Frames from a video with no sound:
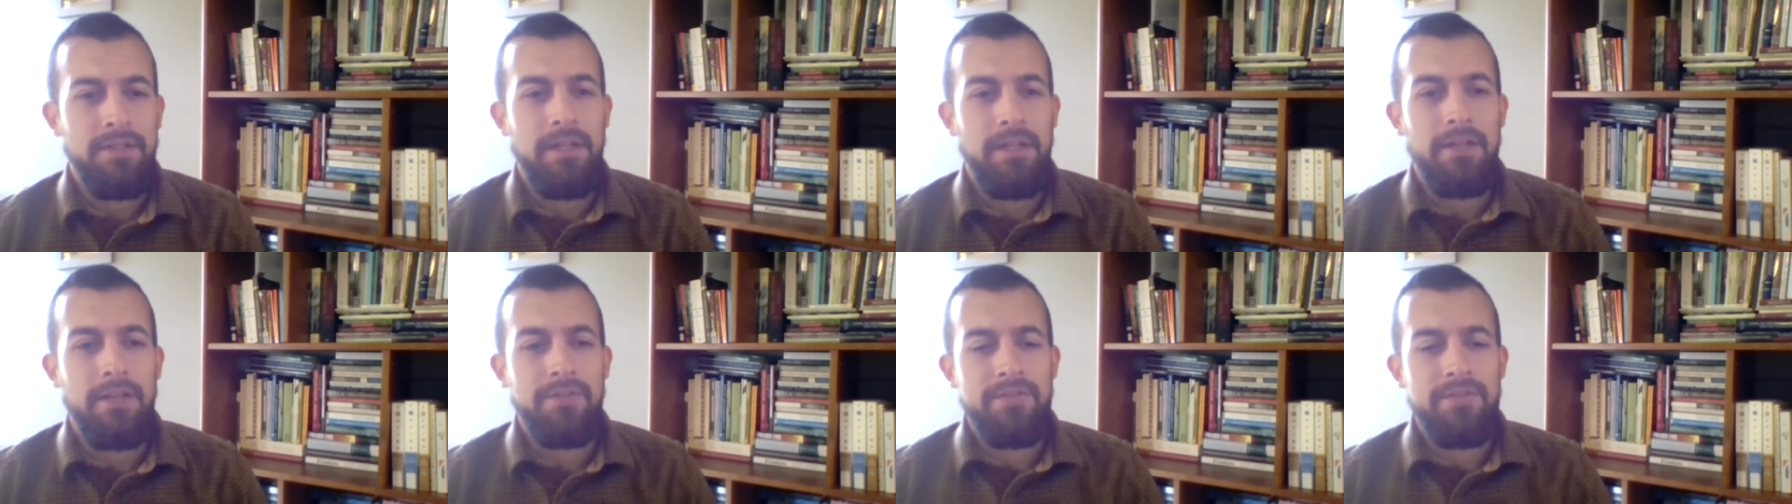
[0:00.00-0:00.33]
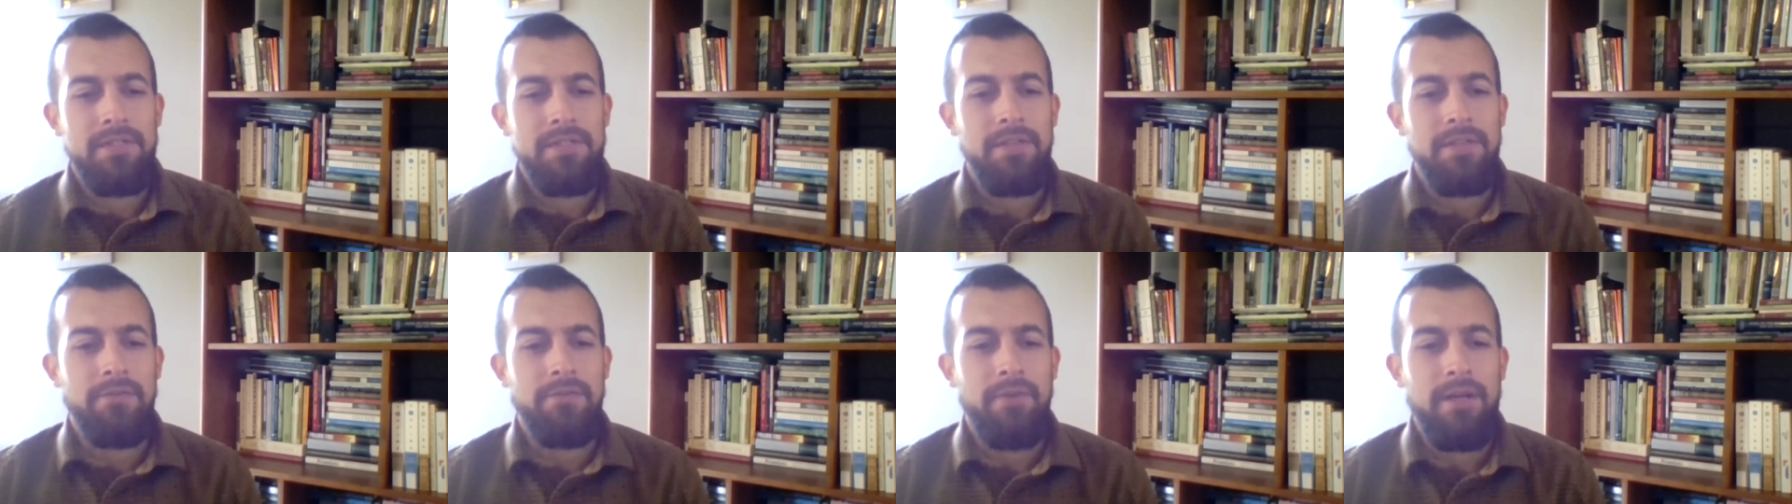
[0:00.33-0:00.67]
I'll
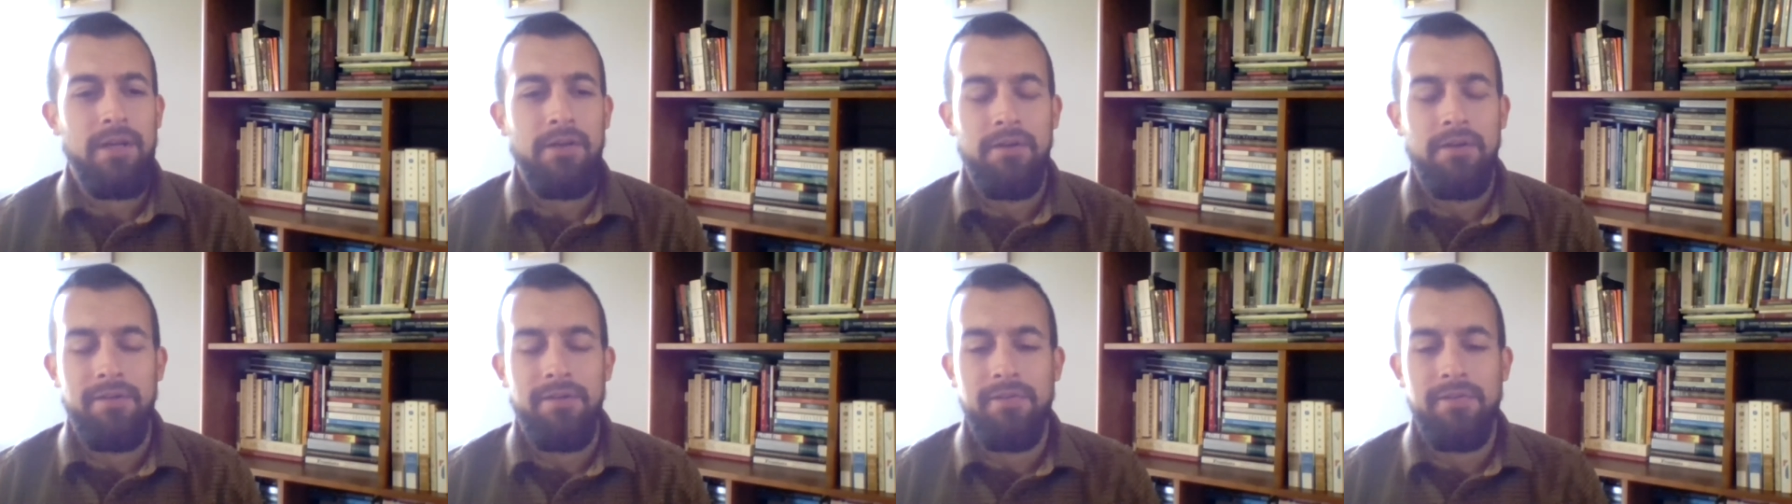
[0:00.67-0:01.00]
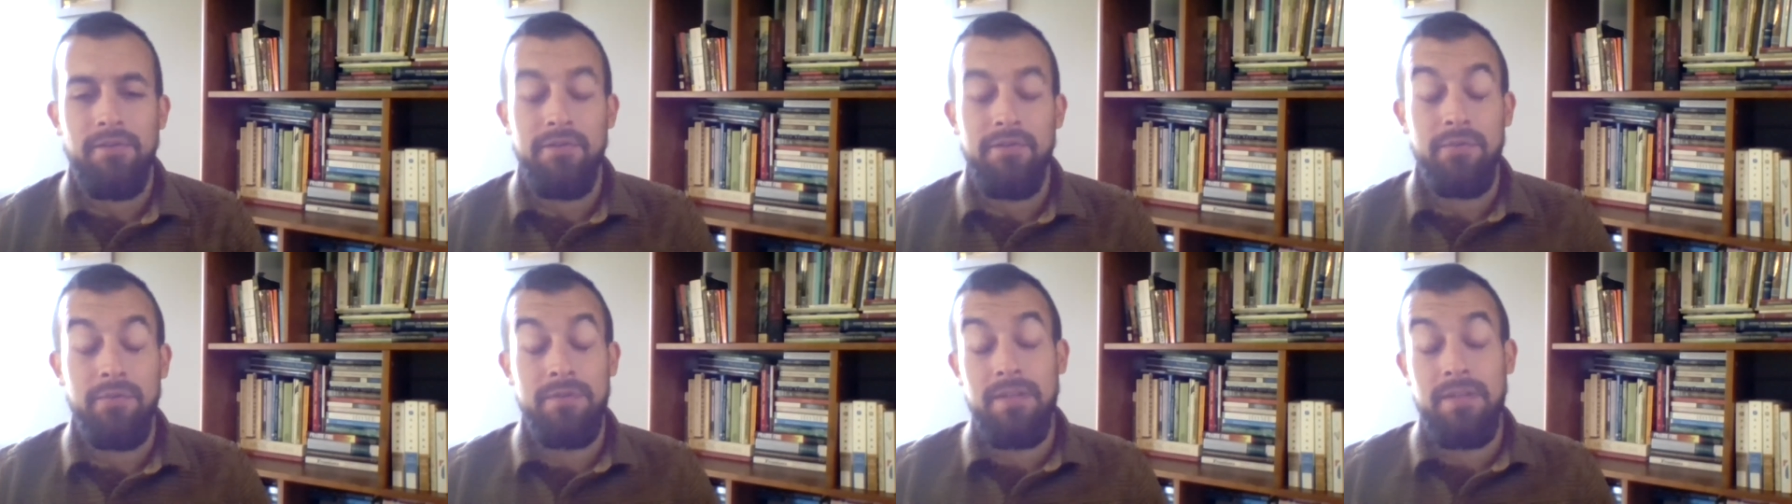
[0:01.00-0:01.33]
say that Reinhard
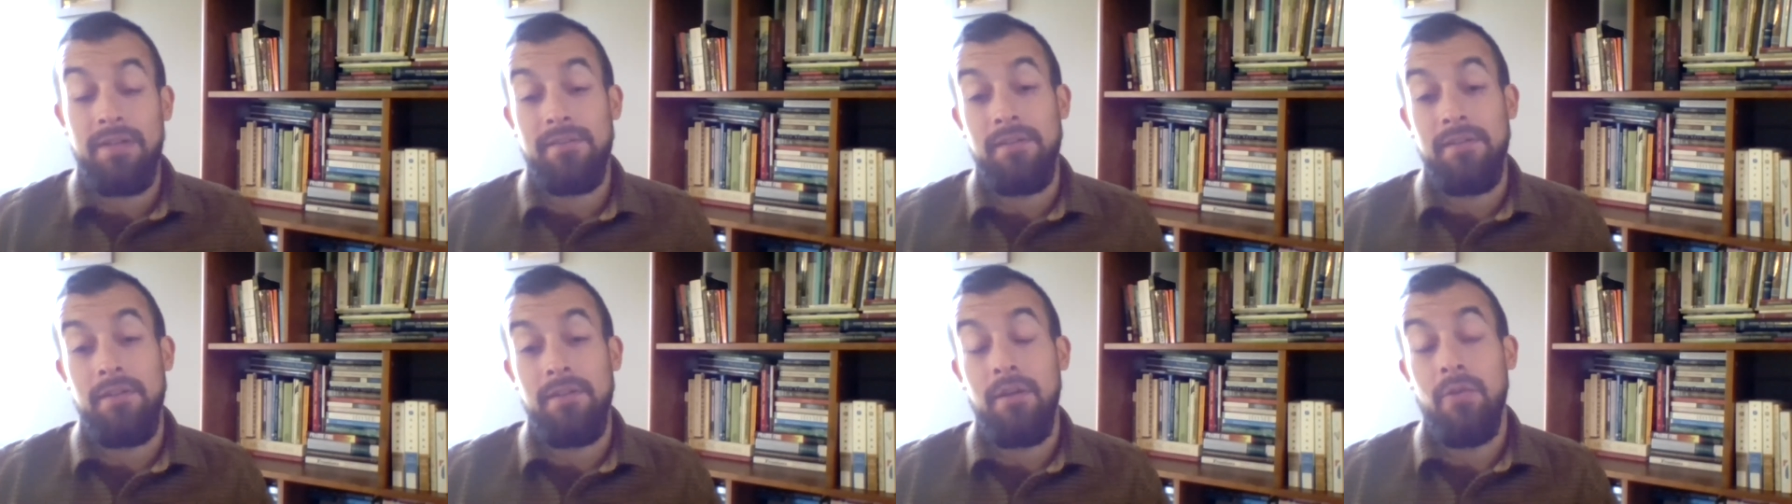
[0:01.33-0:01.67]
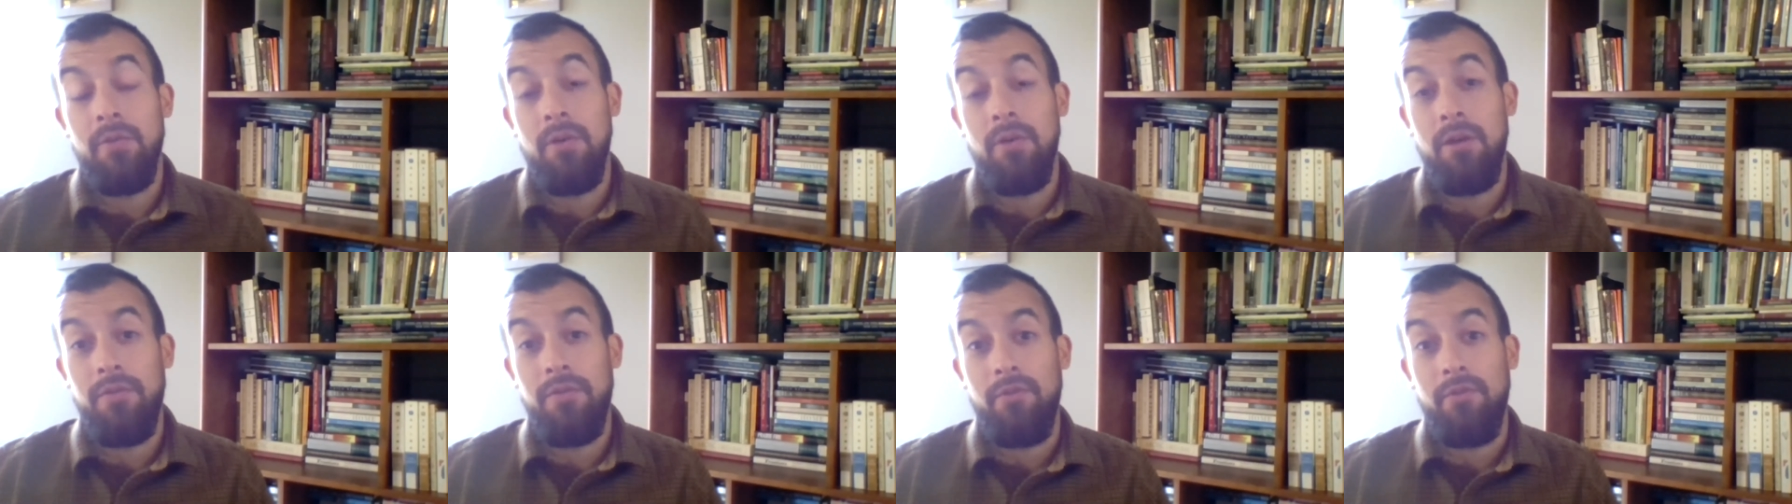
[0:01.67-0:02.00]
Schultz was actually a
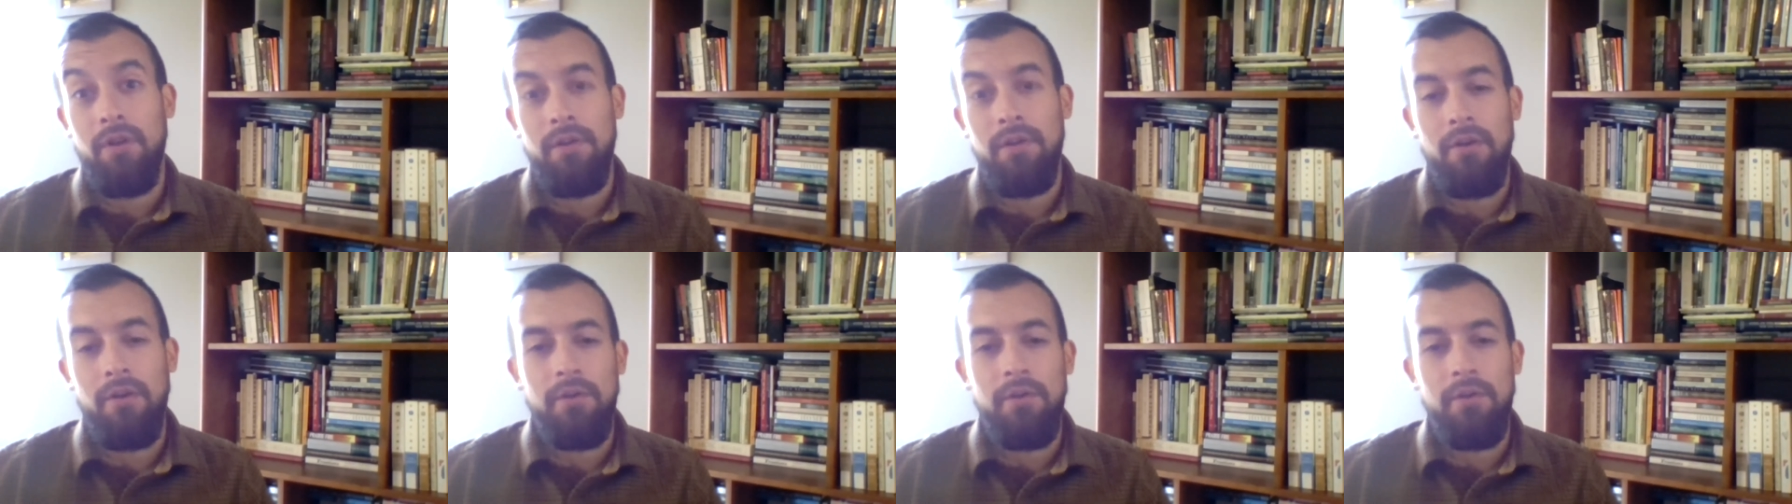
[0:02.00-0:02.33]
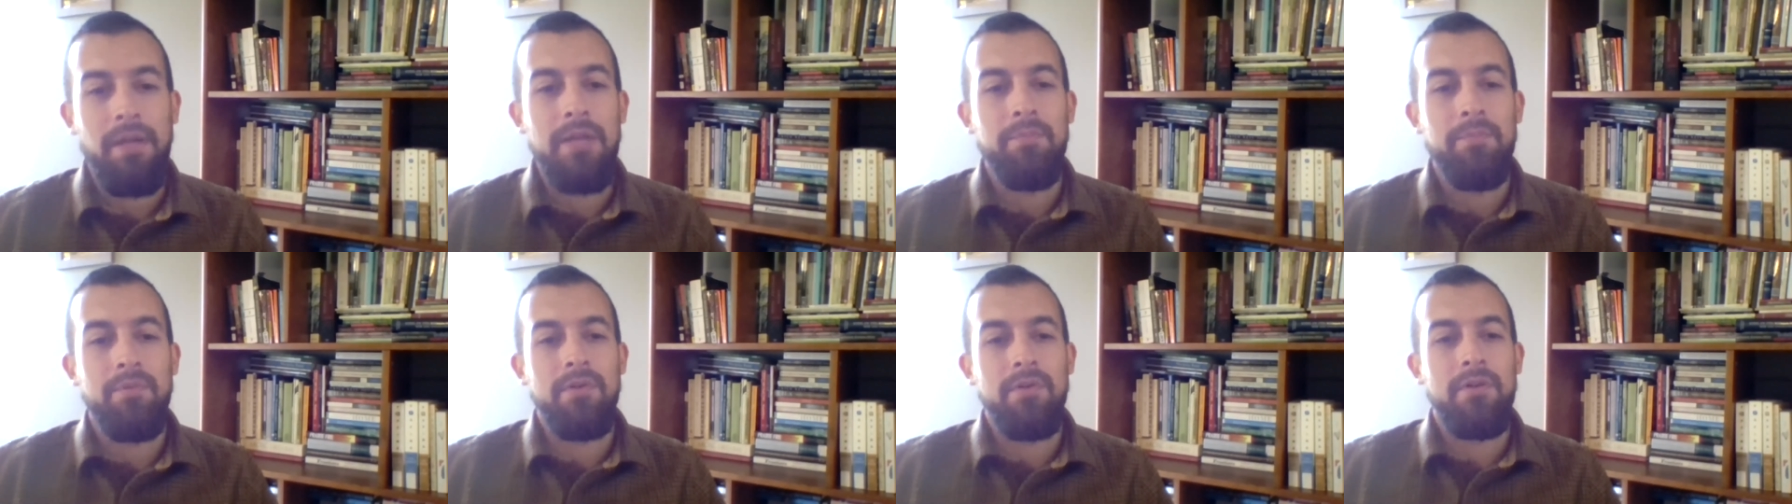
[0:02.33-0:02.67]
co-author on our
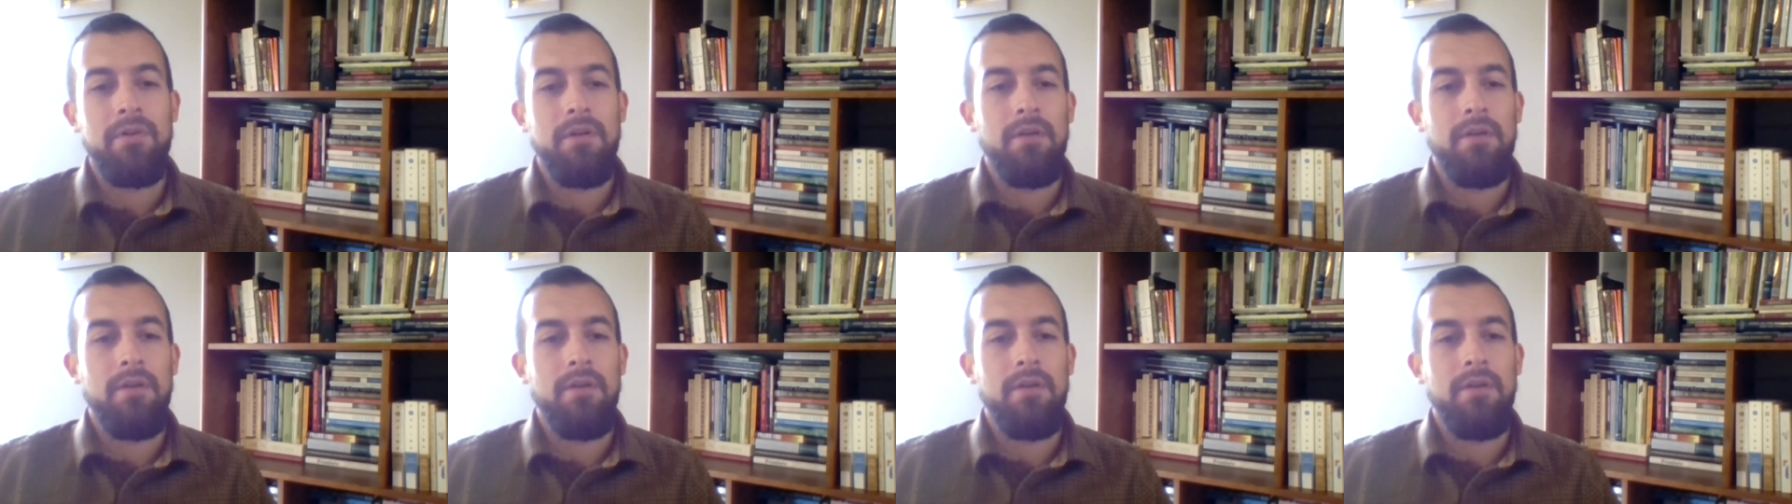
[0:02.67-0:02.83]
paper